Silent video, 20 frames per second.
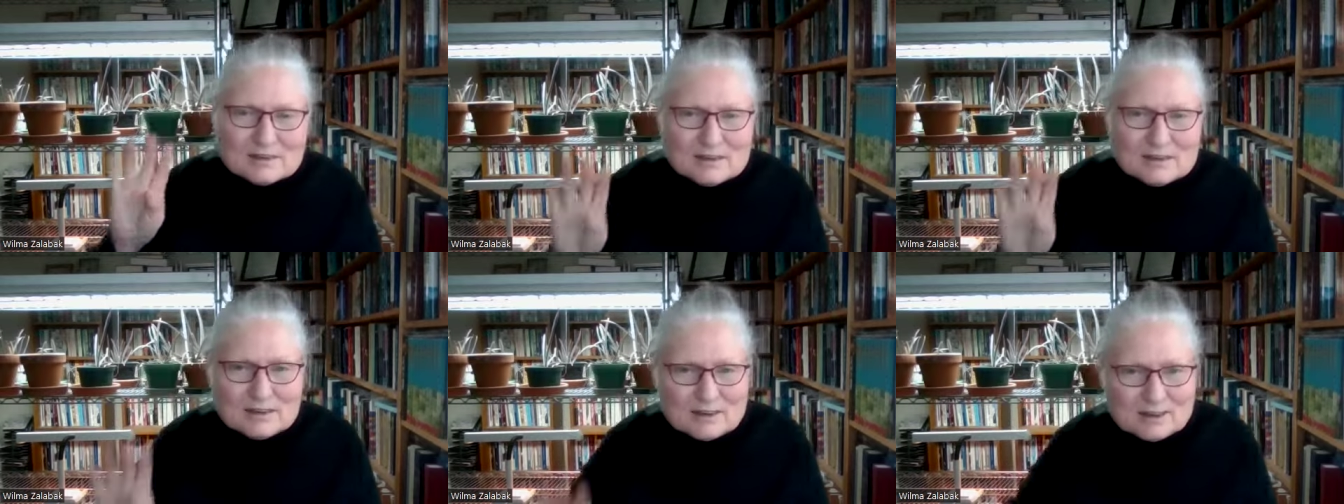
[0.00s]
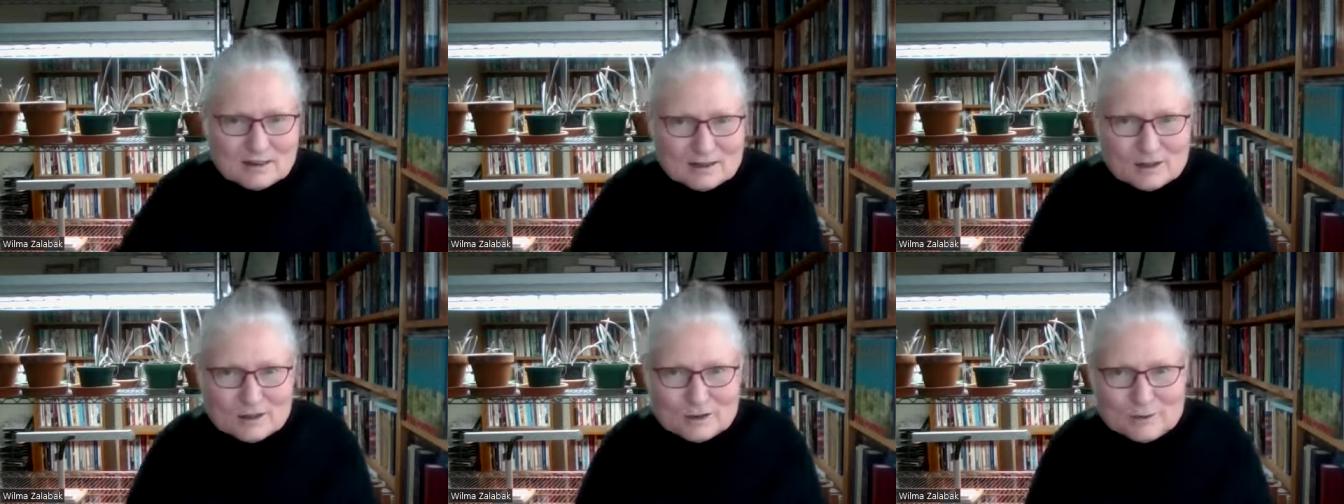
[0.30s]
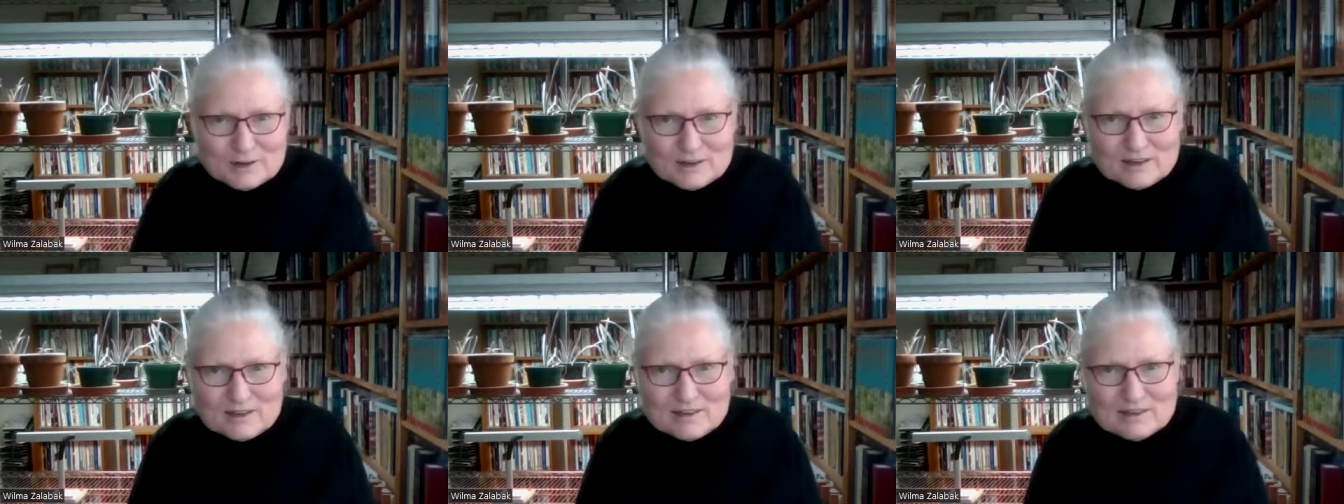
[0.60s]

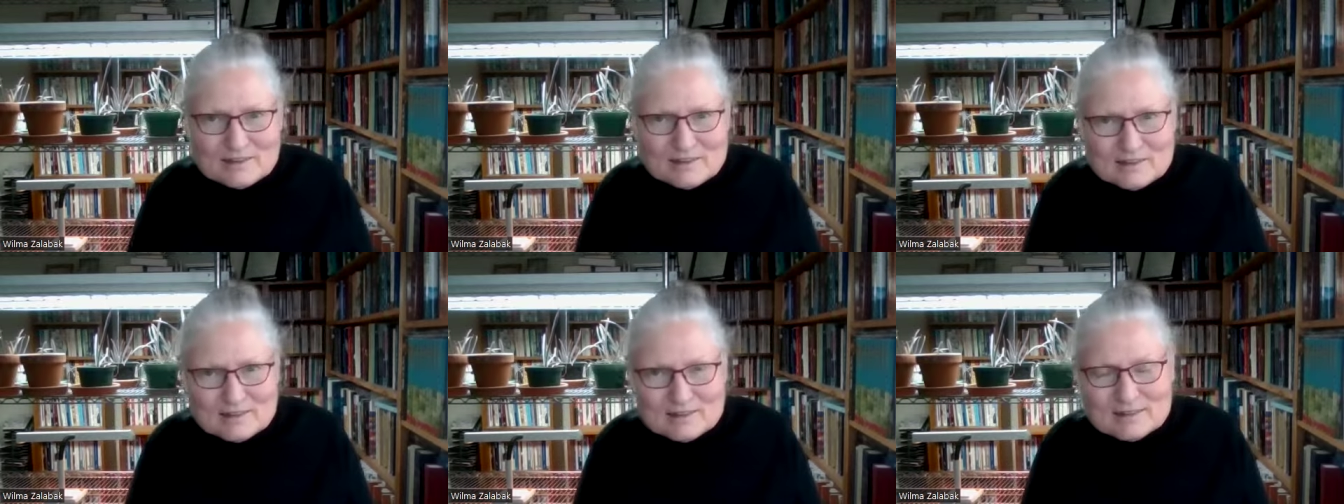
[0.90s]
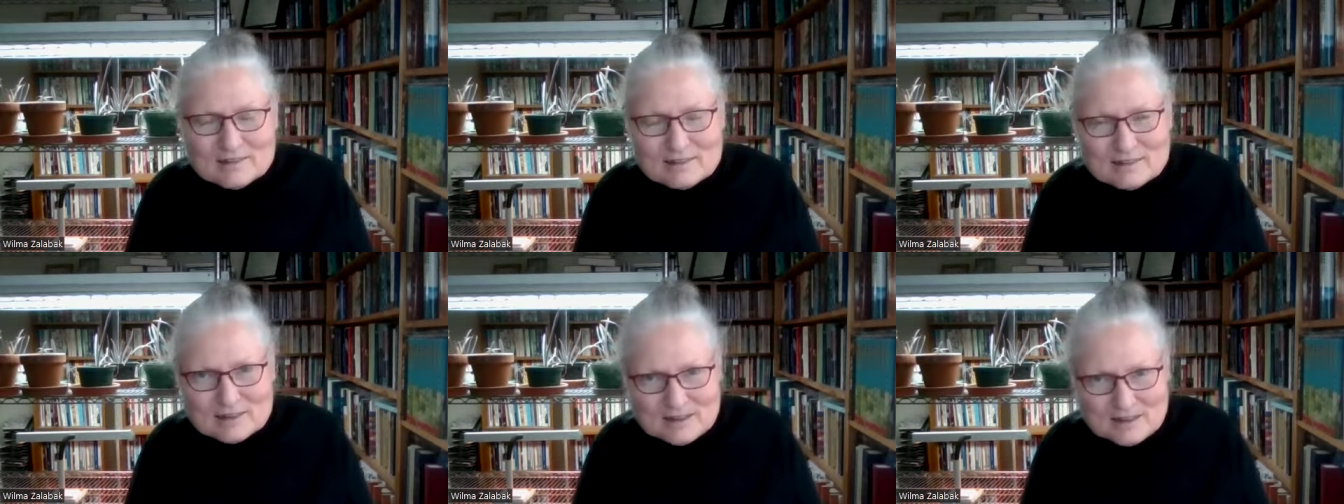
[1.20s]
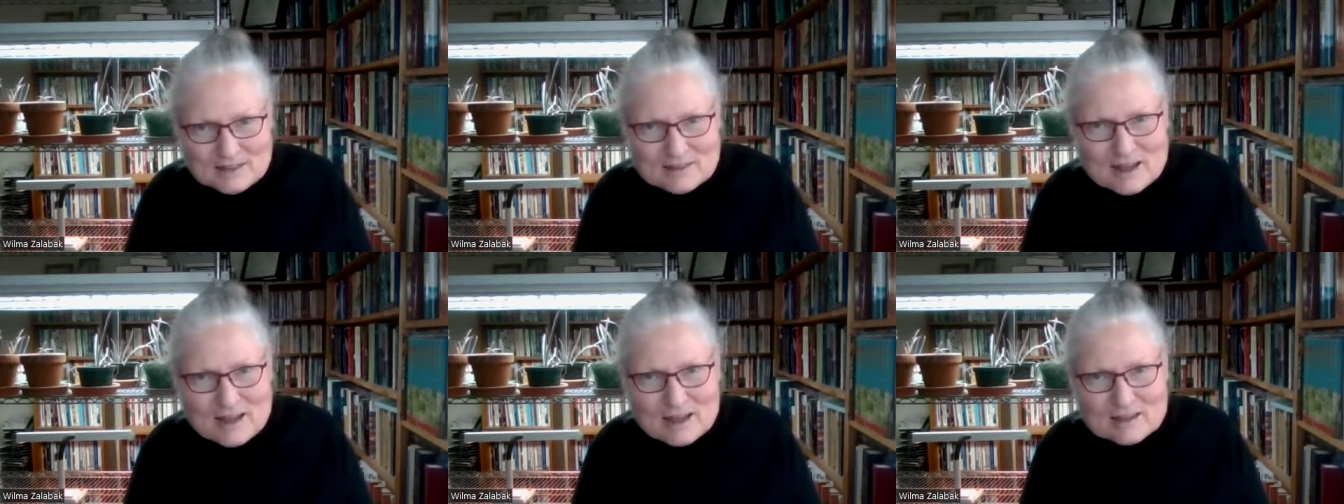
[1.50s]
included
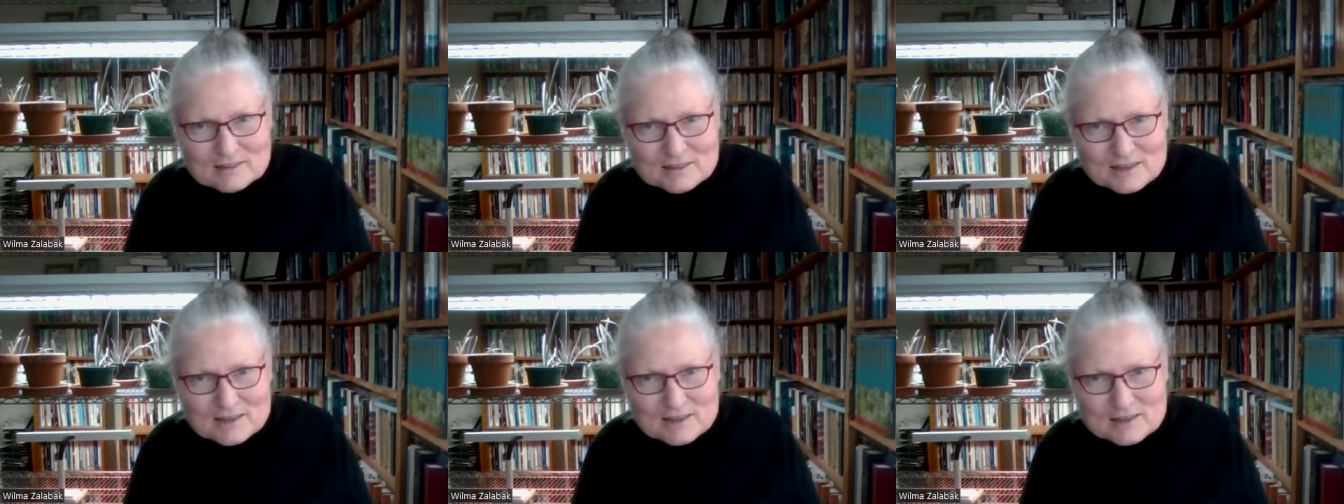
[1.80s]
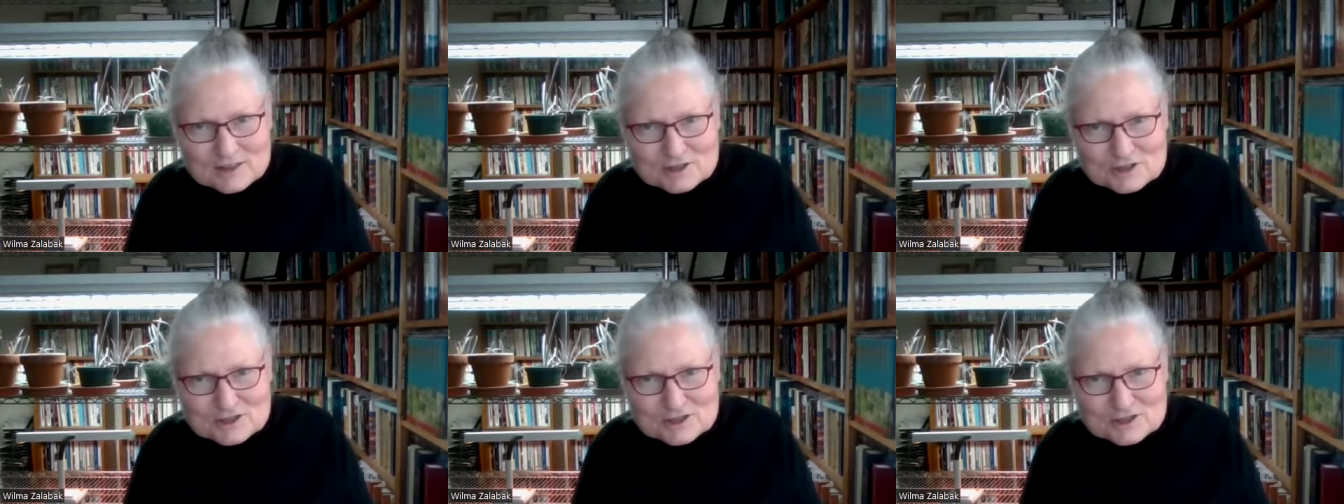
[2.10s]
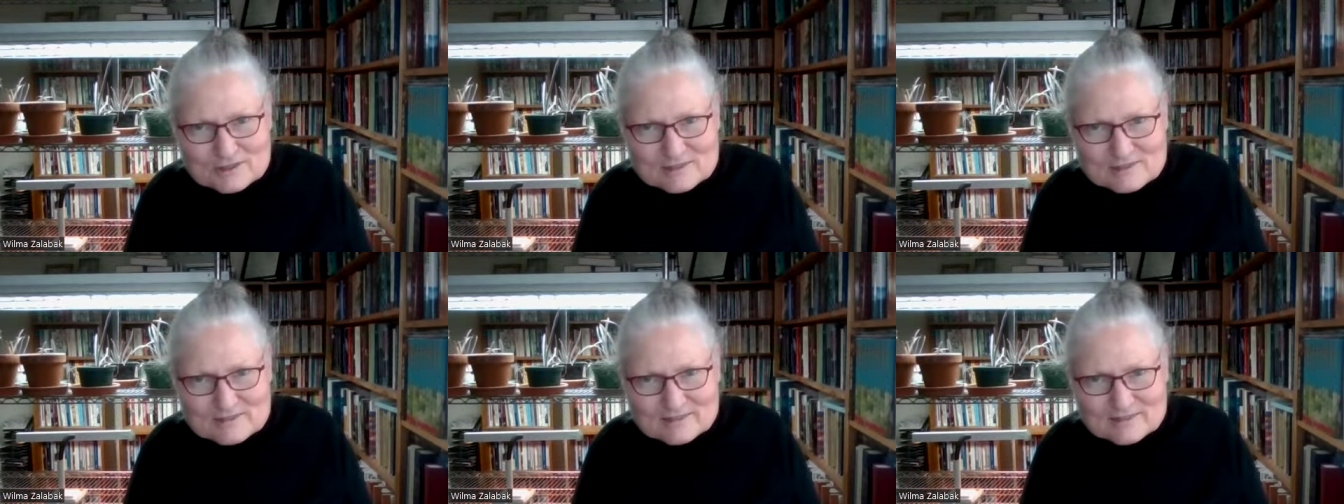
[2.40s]
in that
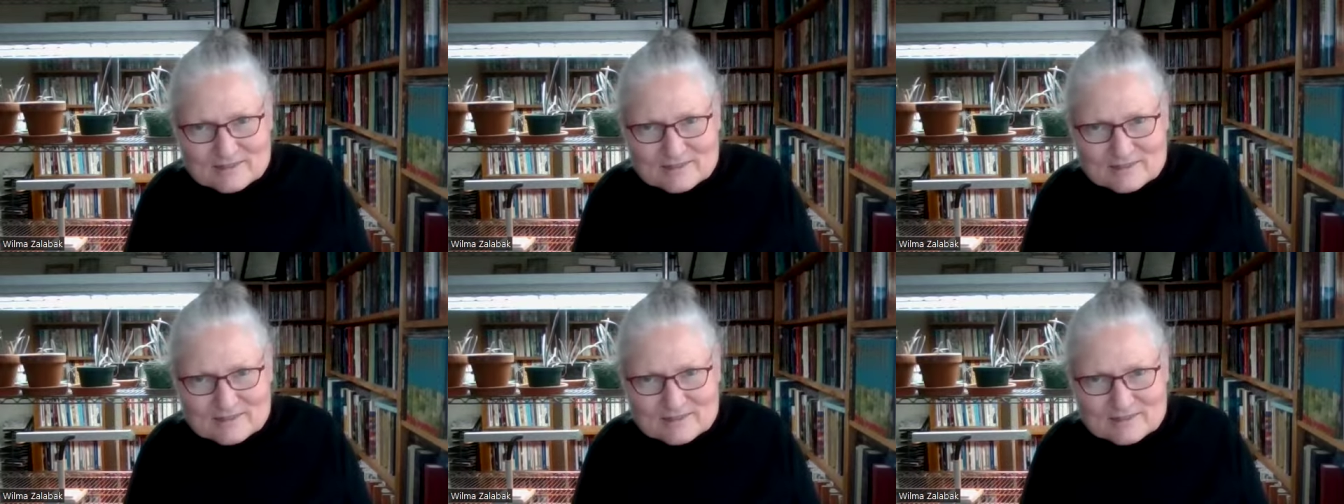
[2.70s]
lineage.